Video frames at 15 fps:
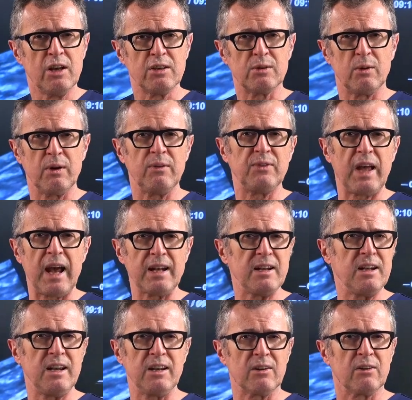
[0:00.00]
So if that
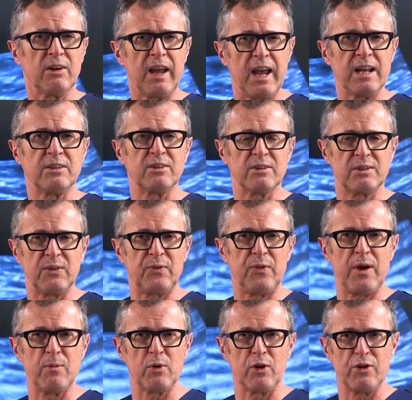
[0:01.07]
needle enters the
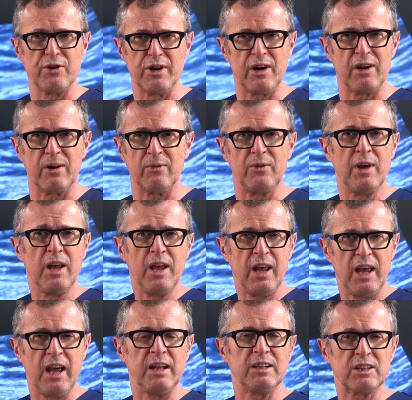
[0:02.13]
femoral nerve,
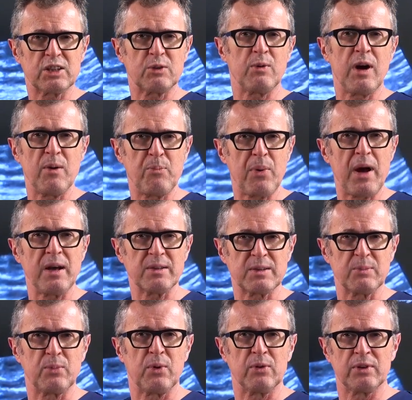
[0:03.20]
it is quite
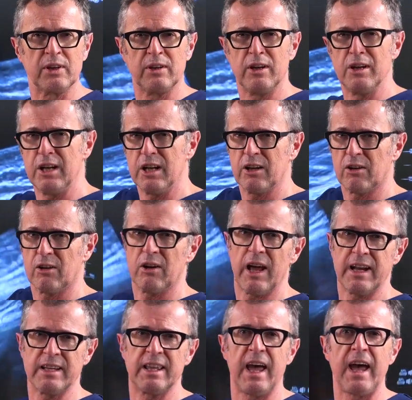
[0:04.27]
possible that a needle
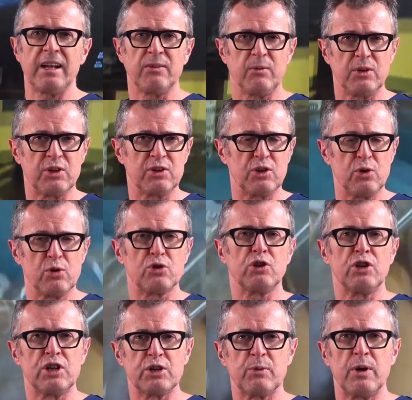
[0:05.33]
like that, which is
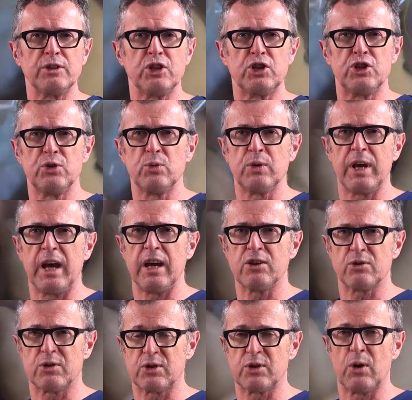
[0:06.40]
usually 22 gauge
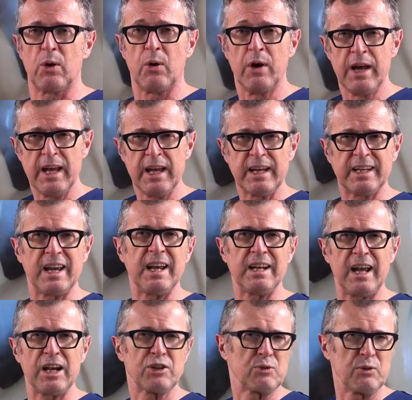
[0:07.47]
or so, can
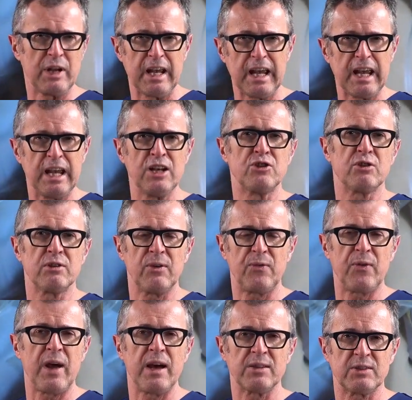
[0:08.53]
actually injure the
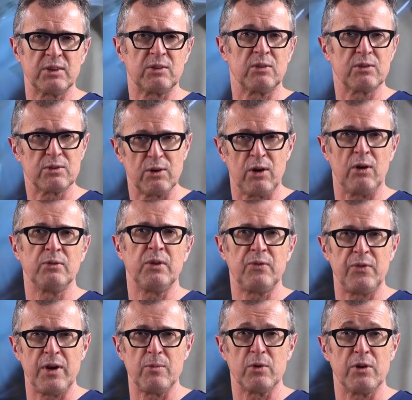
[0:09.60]
fascicles of the
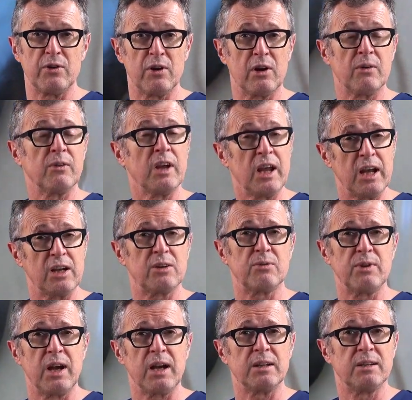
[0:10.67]
femoral nerve and
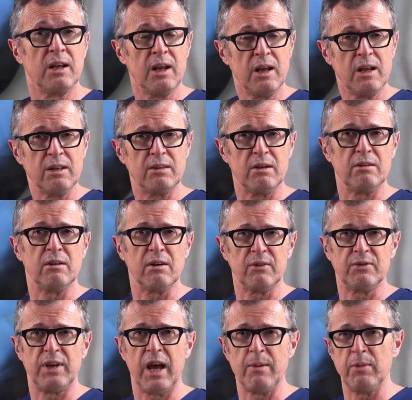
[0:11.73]
create the
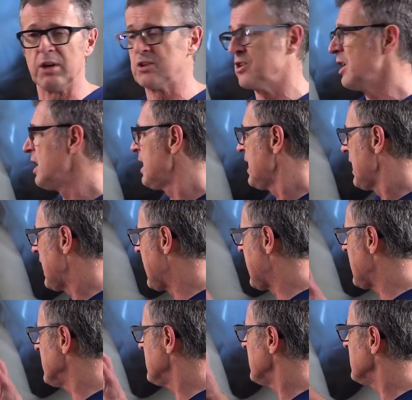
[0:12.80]
nerve damage.
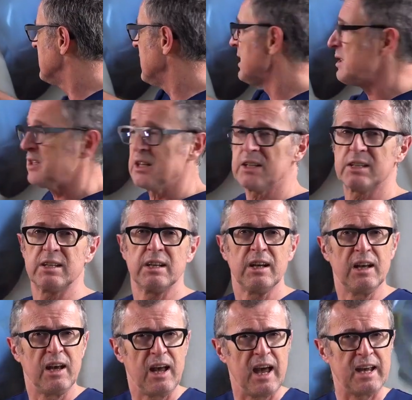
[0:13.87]
And this is
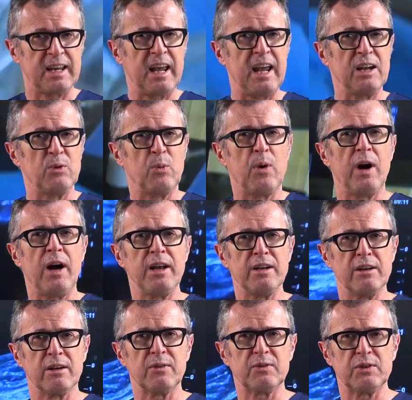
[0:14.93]
again why
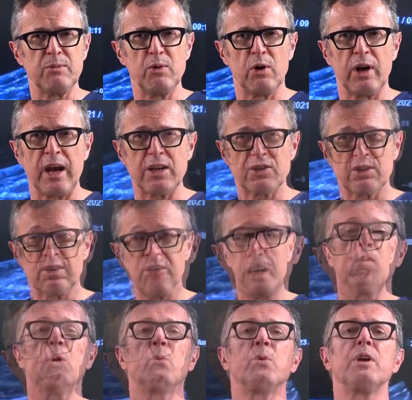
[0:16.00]
nerve stimulation,
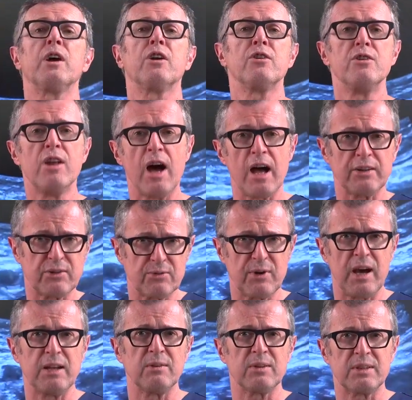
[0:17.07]
where we are not
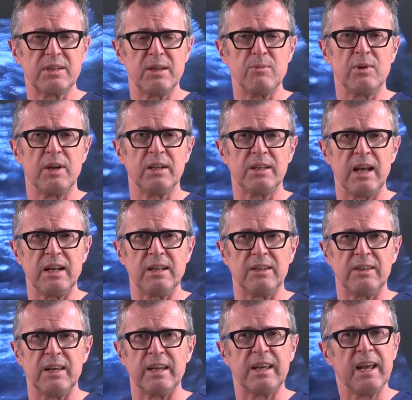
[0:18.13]
trying to stimulate
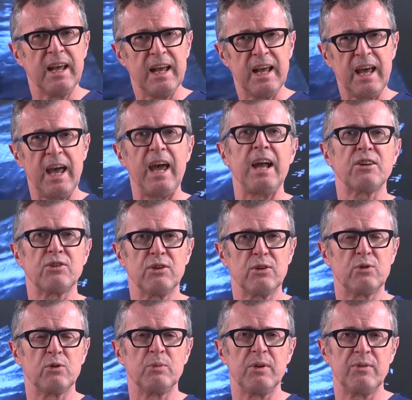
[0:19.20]
anything, actually
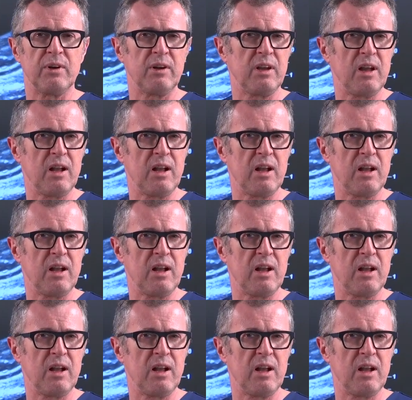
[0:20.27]
could be very